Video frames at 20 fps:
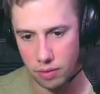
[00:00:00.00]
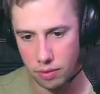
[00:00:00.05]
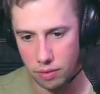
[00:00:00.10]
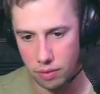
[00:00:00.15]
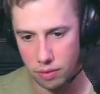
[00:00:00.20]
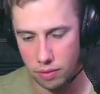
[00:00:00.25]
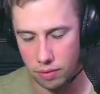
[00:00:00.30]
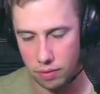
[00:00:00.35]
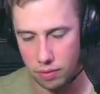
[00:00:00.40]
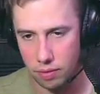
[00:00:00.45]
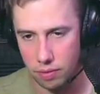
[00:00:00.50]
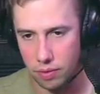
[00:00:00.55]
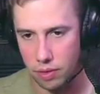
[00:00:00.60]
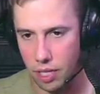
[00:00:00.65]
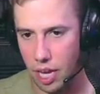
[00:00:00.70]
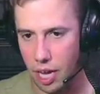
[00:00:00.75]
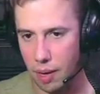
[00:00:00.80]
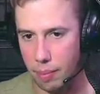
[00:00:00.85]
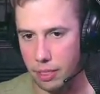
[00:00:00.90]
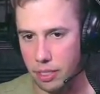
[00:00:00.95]
Locked.
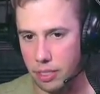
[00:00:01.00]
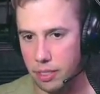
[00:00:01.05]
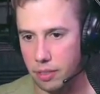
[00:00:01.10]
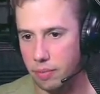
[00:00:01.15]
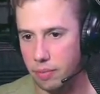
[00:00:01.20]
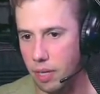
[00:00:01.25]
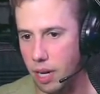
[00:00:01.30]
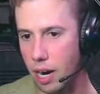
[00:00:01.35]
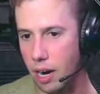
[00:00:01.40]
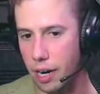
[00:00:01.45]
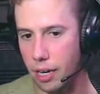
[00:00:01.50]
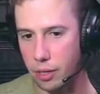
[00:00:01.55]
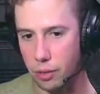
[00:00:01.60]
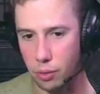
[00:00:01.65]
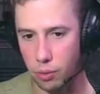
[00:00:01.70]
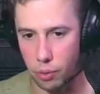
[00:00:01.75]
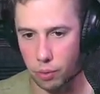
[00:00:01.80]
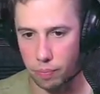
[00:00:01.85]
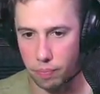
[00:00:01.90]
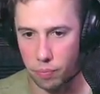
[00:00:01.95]
Damn it. Alright,
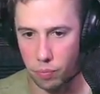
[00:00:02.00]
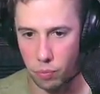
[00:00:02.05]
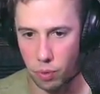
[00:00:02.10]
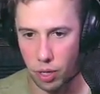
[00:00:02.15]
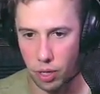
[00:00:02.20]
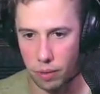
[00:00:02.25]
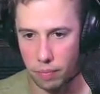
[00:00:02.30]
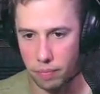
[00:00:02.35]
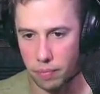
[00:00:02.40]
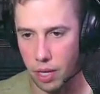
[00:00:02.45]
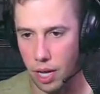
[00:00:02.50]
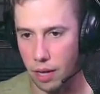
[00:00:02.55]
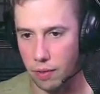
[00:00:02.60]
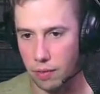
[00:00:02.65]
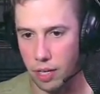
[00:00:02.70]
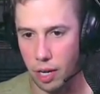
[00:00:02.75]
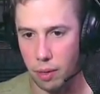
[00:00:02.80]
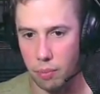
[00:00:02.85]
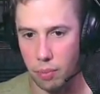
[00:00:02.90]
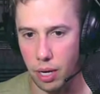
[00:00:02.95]
cool. Well, I've
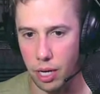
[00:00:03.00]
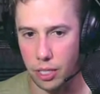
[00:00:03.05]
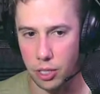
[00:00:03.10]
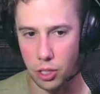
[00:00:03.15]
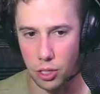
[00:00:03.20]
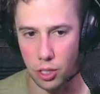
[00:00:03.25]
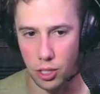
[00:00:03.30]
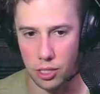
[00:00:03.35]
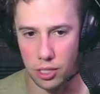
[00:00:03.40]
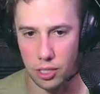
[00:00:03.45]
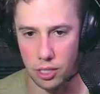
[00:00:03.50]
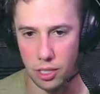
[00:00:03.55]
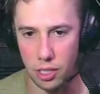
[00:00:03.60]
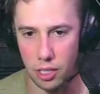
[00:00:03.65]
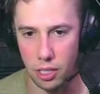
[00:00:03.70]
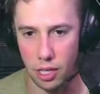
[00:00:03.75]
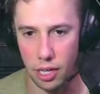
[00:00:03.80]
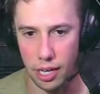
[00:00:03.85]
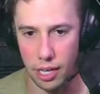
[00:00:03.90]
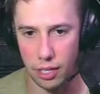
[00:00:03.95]
got my trusty
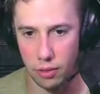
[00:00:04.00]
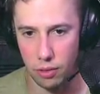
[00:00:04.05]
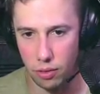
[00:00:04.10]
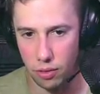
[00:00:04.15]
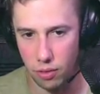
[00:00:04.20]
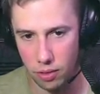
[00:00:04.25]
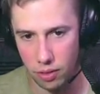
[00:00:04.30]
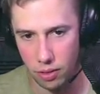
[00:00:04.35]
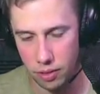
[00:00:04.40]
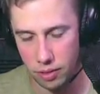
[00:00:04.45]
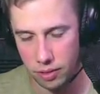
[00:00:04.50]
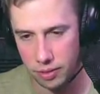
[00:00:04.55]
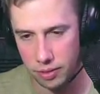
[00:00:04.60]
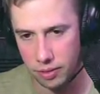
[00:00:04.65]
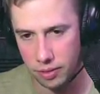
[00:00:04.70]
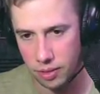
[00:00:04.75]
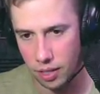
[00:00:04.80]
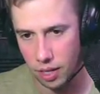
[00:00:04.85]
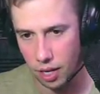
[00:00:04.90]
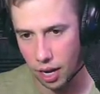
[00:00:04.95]
little handle.
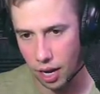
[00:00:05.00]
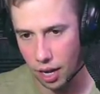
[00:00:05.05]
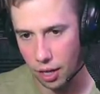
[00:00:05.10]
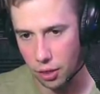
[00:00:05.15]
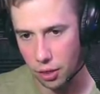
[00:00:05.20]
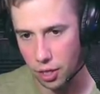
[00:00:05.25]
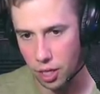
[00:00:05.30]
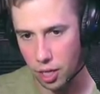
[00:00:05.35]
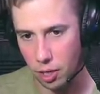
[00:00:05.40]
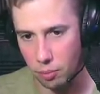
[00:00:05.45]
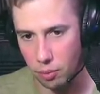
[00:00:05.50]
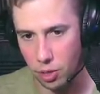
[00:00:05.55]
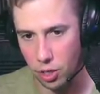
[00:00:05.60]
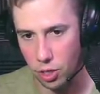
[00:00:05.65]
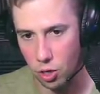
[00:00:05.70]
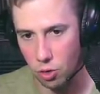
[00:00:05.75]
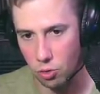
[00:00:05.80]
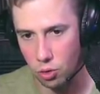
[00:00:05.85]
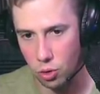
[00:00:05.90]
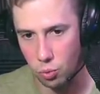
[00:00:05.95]
I think I'm gonna
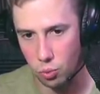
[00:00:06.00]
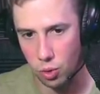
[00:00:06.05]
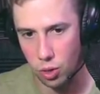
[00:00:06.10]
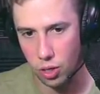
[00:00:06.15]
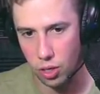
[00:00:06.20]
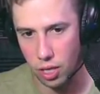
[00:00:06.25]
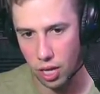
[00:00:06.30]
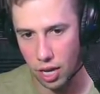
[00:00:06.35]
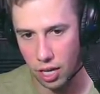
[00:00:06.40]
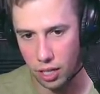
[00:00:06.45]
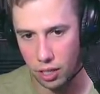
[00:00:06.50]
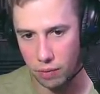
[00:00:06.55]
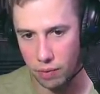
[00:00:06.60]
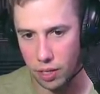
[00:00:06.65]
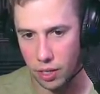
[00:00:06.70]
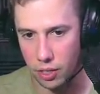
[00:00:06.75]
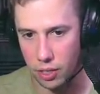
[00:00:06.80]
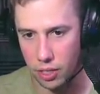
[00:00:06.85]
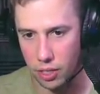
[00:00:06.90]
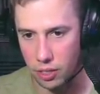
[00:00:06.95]
go to where the
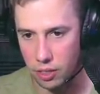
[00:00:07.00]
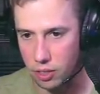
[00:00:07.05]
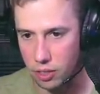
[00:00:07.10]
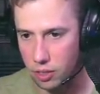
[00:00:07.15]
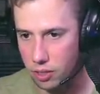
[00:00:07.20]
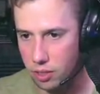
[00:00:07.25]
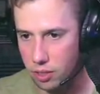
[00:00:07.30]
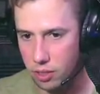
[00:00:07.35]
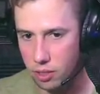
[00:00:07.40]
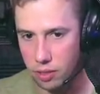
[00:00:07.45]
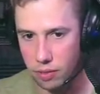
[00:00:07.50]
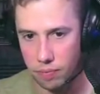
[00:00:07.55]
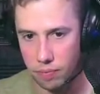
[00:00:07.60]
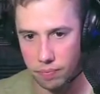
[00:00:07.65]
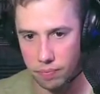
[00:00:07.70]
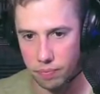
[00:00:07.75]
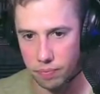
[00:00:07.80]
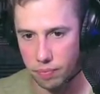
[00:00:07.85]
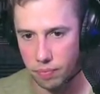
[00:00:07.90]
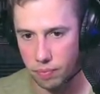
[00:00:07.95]
elevator is.
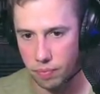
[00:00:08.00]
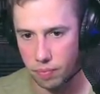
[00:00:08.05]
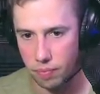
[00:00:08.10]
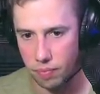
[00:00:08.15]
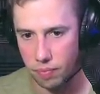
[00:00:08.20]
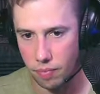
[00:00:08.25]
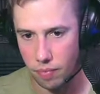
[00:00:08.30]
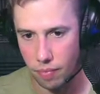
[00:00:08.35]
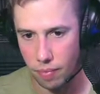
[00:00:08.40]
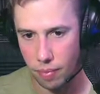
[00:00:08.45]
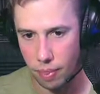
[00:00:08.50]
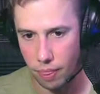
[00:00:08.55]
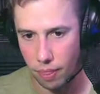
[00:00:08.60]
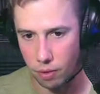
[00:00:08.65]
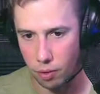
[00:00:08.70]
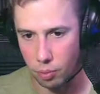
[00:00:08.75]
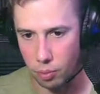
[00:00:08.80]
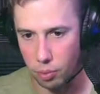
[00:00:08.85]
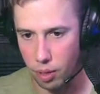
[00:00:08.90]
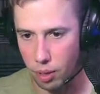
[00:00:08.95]

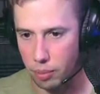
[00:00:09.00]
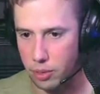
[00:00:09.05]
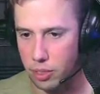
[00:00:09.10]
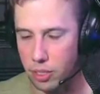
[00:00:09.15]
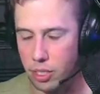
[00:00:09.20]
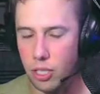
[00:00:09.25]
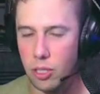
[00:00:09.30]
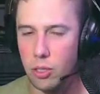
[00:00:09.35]
My problem is I